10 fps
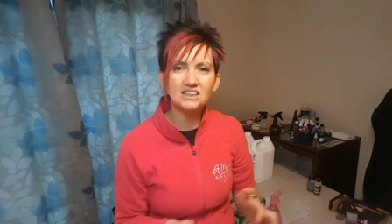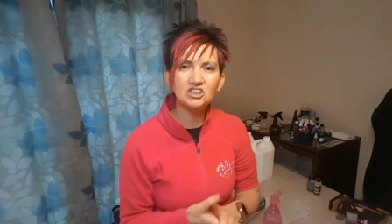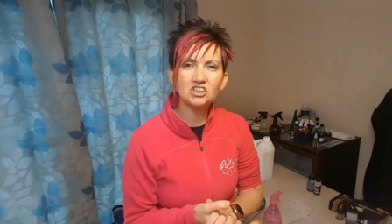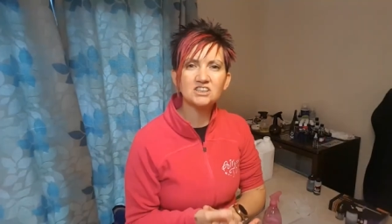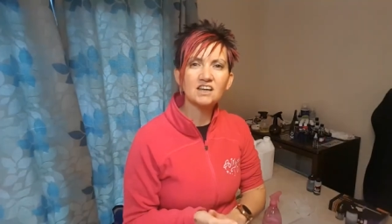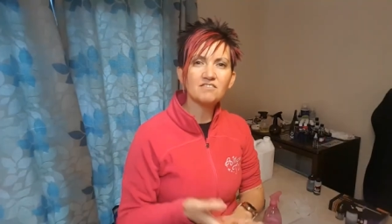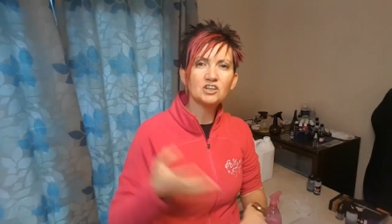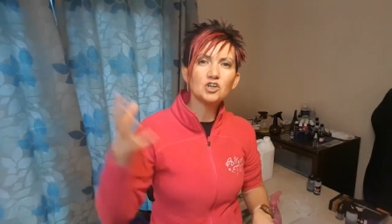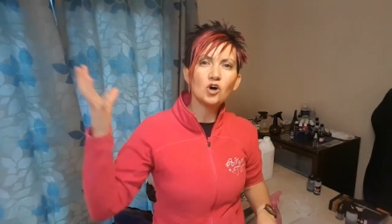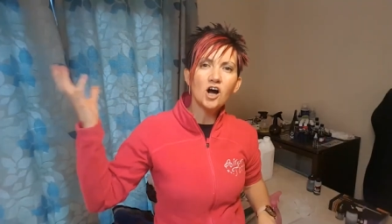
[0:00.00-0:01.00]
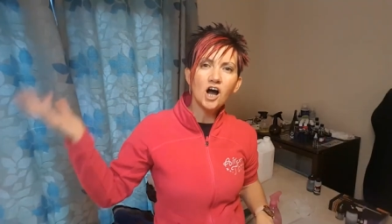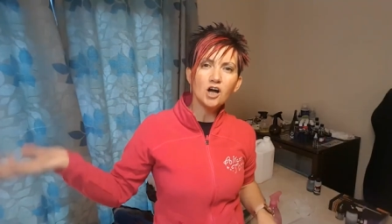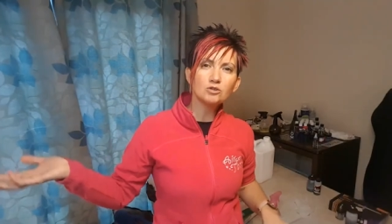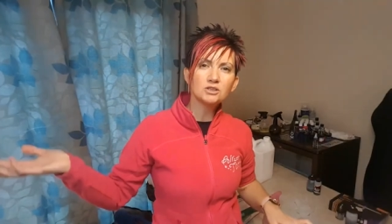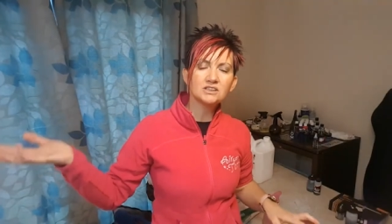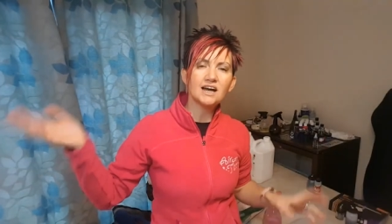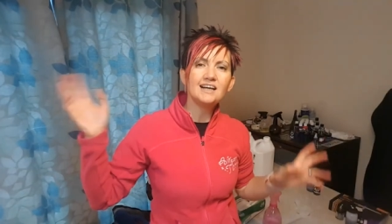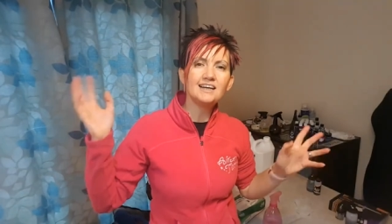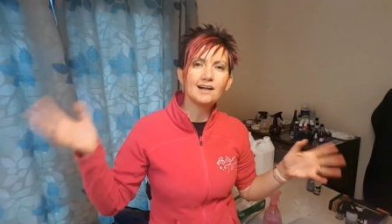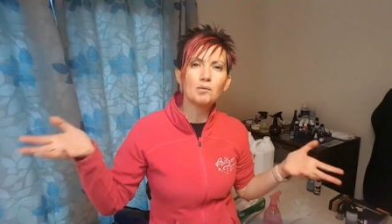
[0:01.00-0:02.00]
it's just giving your host
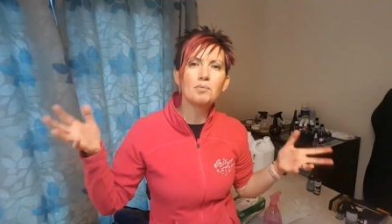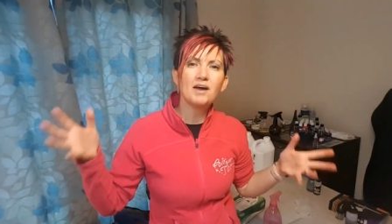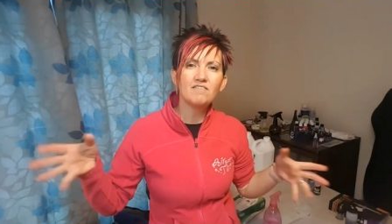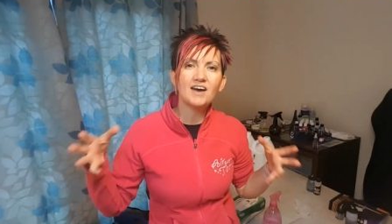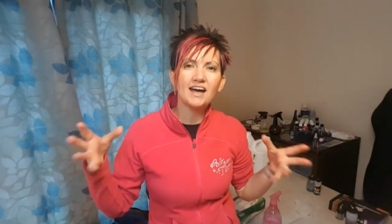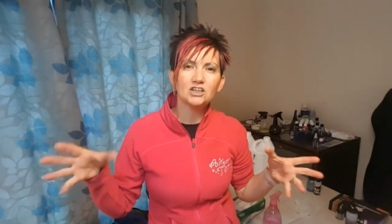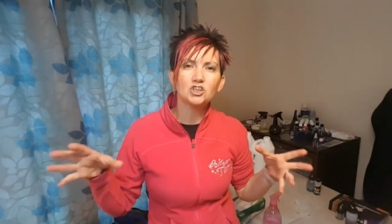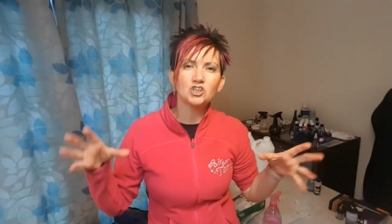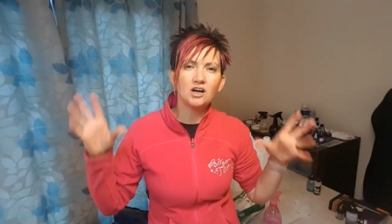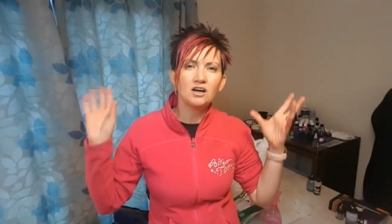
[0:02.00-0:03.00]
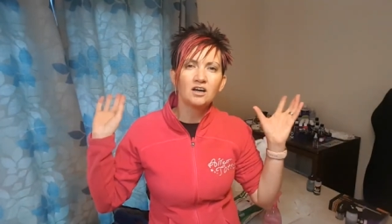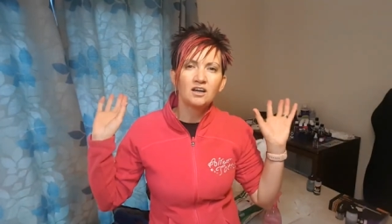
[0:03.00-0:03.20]
a little bit of extra